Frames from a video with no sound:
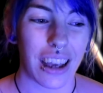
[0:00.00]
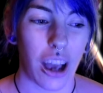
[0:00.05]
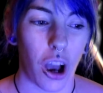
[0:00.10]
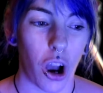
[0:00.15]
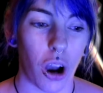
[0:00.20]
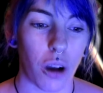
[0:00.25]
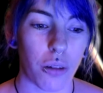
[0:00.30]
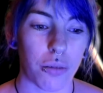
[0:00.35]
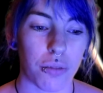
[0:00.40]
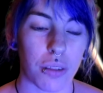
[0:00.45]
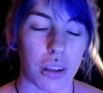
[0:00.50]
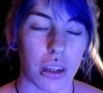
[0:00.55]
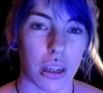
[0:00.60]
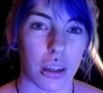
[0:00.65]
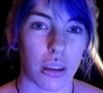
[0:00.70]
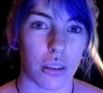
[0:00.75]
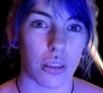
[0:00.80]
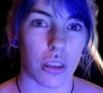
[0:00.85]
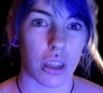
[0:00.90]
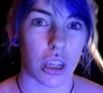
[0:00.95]

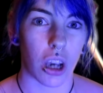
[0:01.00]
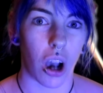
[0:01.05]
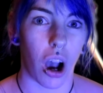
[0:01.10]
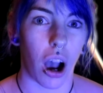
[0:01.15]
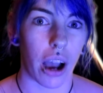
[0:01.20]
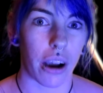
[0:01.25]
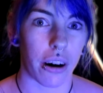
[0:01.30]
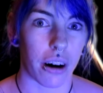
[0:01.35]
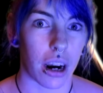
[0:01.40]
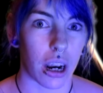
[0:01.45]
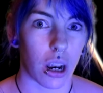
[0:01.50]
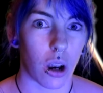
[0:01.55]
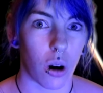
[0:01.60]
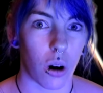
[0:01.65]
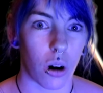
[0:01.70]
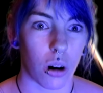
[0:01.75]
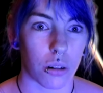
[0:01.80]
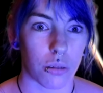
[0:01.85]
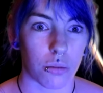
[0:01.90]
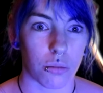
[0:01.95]
Hopefully the higher I
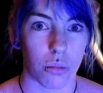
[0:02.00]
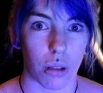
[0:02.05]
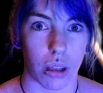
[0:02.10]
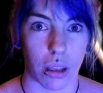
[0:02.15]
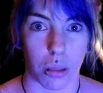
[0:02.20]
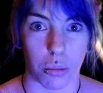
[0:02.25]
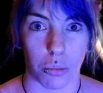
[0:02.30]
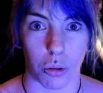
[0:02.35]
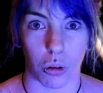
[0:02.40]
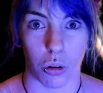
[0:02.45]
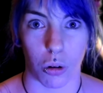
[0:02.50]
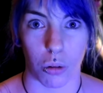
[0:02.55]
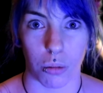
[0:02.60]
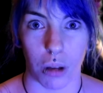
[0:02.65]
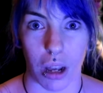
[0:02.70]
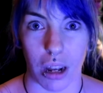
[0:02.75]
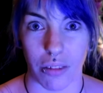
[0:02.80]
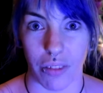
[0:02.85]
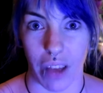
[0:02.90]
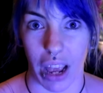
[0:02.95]
got, like the more
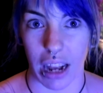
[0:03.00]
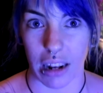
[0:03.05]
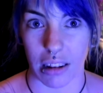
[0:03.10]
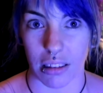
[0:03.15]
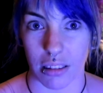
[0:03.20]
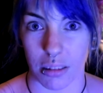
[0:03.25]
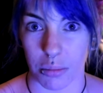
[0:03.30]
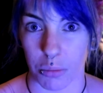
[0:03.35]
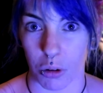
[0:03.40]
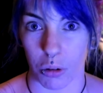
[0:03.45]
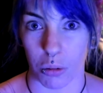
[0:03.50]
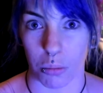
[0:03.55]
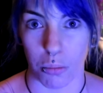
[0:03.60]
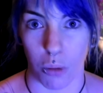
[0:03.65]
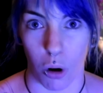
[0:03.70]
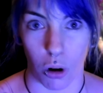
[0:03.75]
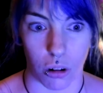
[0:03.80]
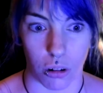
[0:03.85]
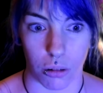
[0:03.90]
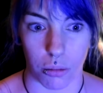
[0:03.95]
advanced, more
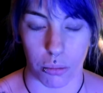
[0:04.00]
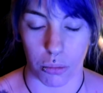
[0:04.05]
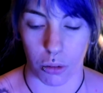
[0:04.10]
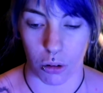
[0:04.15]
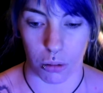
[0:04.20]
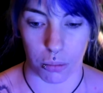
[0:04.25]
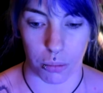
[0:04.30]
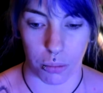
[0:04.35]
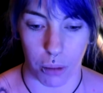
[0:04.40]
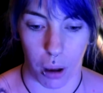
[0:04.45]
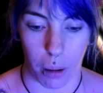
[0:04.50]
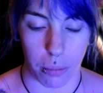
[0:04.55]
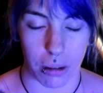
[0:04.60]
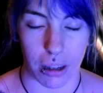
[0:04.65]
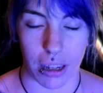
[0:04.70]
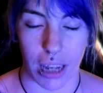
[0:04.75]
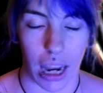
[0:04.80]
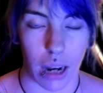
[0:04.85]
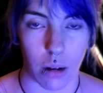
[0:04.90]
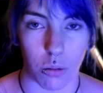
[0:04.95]
modern, more
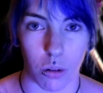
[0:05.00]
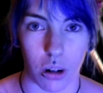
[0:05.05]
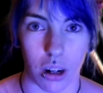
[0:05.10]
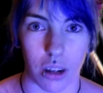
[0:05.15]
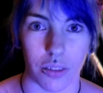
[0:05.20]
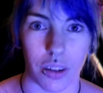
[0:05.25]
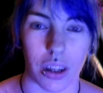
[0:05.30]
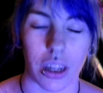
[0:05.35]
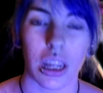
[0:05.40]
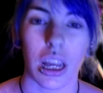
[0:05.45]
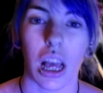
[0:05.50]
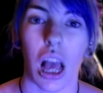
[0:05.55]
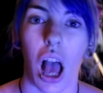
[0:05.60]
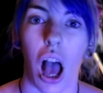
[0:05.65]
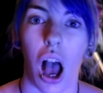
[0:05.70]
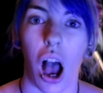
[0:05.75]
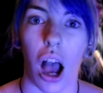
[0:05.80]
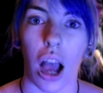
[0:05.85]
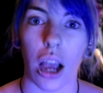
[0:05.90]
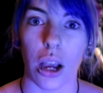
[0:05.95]
up-to-date, whatever
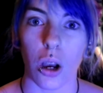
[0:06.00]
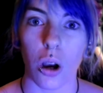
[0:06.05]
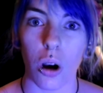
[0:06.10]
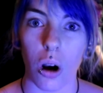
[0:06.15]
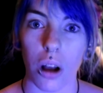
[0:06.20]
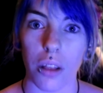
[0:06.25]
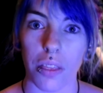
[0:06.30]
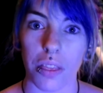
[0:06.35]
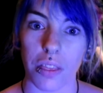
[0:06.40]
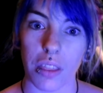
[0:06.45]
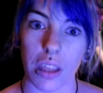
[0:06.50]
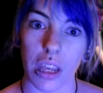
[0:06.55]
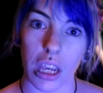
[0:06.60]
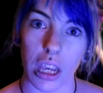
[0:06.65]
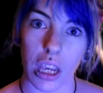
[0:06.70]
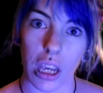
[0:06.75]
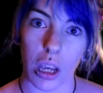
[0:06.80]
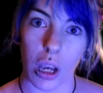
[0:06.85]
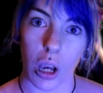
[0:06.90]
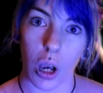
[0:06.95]
I got,
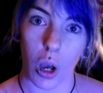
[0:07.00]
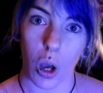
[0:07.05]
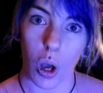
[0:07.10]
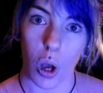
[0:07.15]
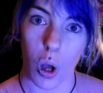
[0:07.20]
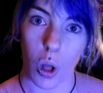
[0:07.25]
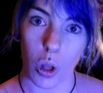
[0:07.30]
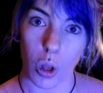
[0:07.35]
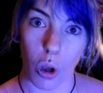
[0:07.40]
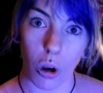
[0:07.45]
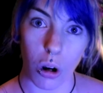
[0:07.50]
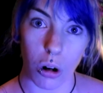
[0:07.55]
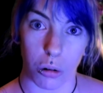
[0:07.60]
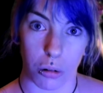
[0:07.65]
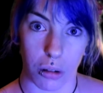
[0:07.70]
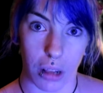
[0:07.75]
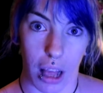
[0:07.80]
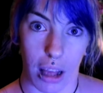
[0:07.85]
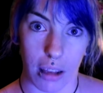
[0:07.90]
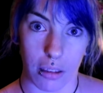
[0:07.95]
the longer it
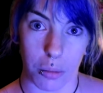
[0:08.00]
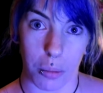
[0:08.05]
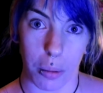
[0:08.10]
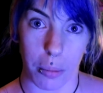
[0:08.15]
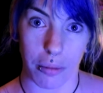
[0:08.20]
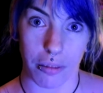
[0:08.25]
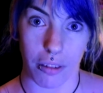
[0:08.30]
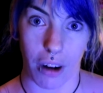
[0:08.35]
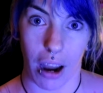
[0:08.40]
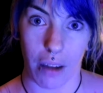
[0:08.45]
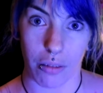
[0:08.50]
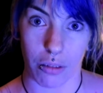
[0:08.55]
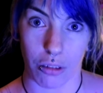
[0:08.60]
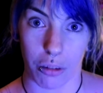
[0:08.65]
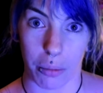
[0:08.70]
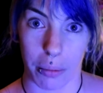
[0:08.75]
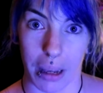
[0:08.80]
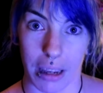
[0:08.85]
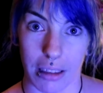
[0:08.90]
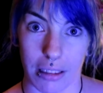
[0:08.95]
will last me before I have to
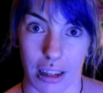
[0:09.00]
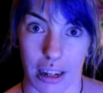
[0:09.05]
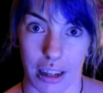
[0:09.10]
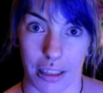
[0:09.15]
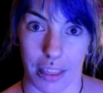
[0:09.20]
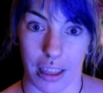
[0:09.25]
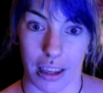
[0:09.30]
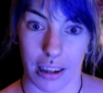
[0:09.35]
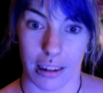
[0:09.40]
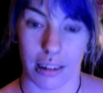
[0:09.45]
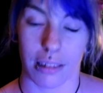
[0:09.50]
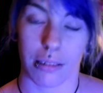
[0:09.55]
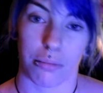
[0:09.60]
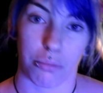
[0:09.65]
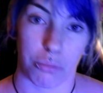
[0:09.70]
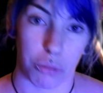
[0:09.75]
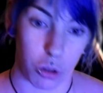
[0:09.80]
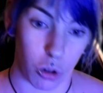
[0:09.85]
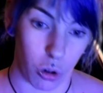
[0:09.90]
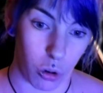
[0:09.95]
replace anything.
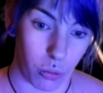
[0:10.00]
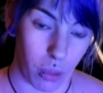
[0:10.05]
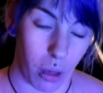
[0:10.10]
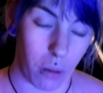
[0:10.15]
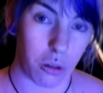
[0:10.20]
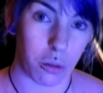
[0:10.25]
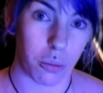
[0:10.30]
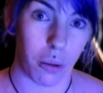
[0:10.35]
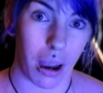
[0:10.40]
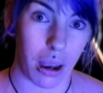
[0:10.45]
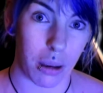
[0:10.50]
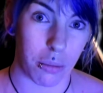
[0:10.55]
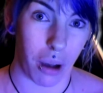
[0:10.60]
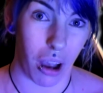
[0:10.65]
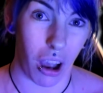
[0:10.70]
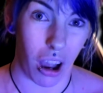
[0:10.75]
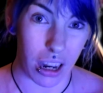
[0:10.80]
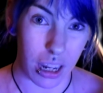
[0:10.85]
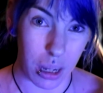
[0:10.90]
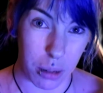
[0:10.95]
So that was my
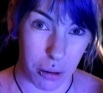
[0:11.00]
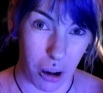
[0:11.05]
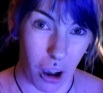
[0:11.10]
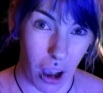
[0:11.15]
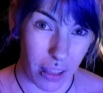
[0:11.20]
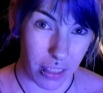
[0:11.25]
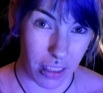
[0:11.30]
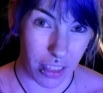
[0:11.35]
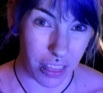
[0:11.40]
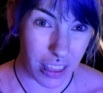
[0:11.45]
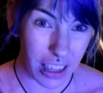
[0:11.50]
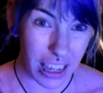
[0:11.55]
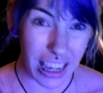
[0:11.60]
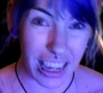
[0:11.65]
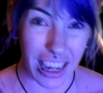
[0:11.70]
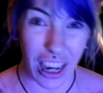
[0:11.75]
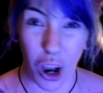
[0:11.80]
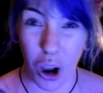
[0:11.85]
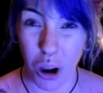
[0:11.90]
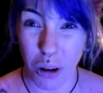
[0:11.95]
idea behind the
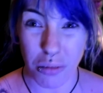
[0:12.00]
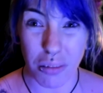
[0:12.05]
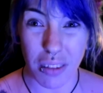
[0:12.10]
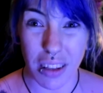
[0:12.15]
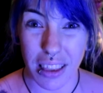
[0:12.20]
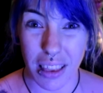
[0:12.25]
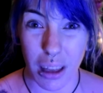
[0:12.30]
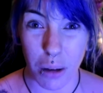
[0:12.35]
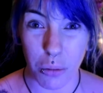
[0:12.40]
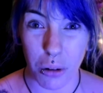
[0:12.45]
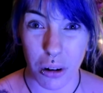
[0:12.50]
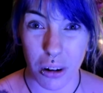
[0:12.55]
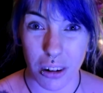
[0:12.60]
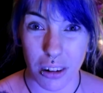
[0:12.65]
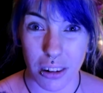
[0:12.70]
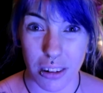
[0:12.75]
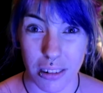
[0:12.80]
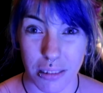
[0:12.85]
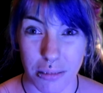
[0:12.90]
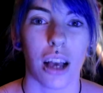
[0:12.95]
thinking. Hopefully that
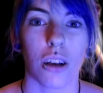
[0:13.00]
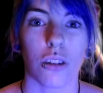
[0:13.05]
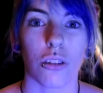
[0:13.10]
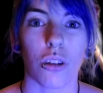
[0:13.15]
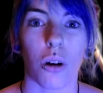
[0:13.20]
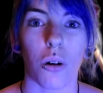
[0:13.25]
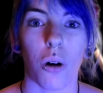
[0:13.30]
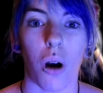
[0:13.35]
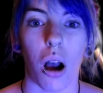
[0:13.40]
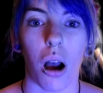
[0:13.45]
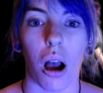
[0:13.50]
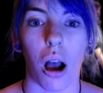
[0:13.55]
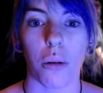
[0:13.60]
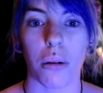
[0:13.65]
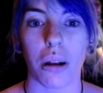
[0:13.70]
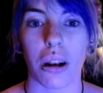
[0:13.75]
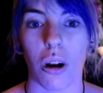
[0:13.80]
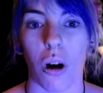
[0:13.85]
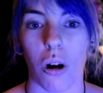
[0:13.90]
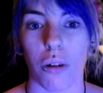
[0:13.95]
worked. So I
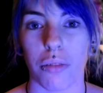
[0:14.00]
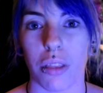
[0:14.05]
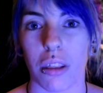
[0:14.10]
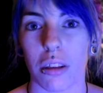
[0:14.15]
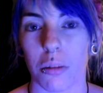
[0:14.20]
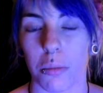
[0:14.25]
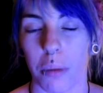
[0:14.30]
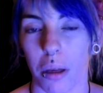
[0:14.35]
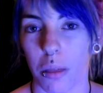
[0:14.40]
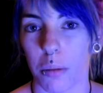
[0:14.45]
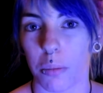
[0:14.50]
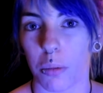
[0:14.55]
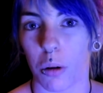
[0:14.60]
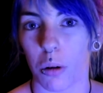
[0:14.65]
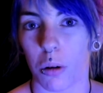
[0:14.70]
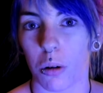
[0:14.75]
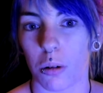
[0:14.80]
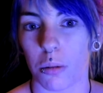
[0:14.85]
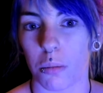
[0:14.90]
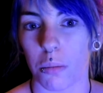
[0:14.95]
went off this
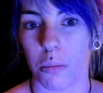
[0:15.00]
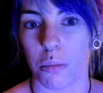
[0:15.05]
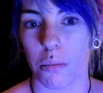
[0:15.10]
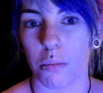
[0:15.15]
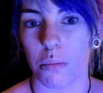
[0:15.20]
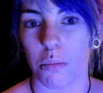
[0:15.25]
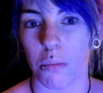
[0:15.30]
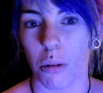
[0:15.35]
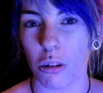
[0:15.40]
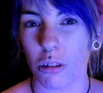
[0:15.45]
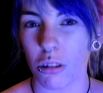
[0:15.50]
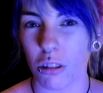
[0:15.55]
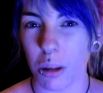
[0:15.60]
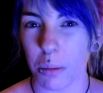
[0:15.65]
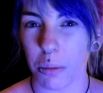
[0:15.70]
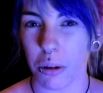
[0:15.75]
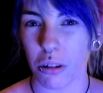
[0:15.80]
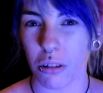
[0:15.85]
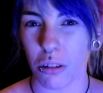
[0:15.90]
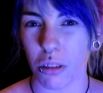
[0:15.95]
motherboard mostly
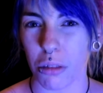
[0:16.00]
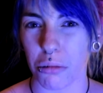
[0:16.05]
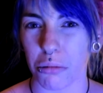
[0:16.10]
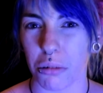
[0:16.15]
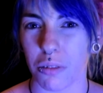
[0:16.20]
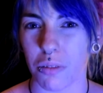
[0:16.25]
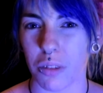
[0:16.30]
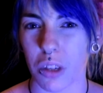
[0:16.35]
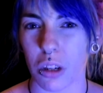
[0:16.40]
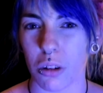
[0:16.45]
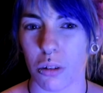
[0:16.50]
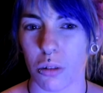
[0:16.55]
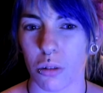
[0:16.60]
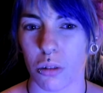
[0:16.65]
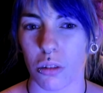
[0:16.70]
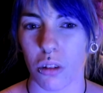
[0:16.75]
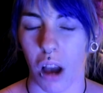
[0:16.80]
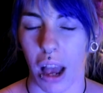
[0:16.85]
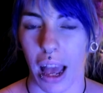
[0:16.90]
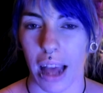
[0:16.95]
because of the
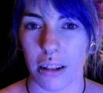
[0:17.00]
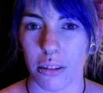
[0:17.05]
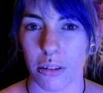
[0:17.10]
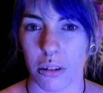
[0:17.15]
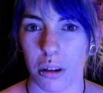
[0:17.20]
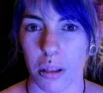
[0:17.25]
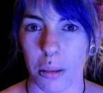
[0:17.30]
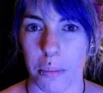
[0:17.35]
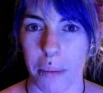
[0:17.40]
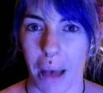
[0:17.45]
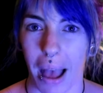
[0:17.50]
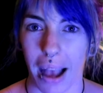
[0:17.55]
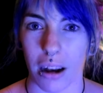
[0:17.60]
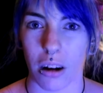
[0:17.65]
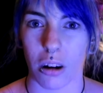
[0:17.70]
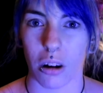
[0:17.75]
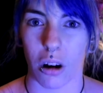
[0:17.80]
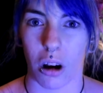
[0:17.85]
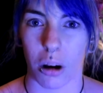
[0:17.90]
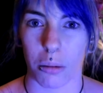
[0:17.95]
reviews. I had a look on the back.
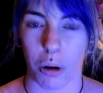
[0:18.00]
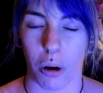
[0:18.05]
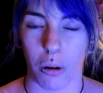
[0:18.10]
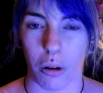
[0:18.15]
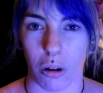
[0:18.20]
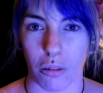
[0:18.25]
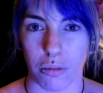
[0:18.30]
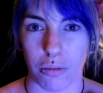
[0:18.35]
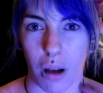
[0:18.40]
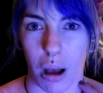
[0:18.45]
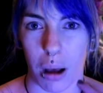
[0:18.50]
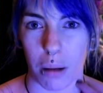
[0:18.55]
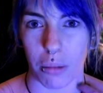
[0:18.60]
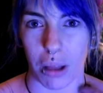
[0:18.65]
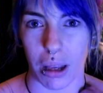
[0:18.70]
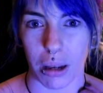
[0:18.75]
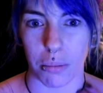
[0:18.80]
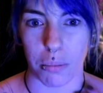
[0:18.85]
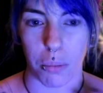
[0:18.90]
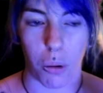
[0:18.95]
I'm going off
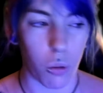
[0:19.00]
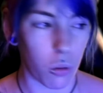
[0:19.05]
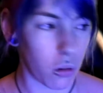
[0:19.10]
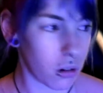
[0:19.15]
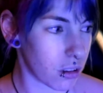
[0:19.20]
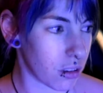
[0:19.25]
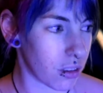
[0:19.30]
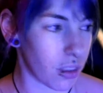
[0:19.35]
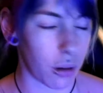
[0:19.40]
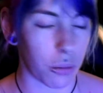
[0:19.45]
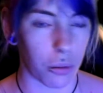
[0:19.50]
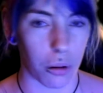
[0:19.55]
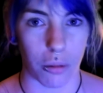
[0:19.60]
like ports that were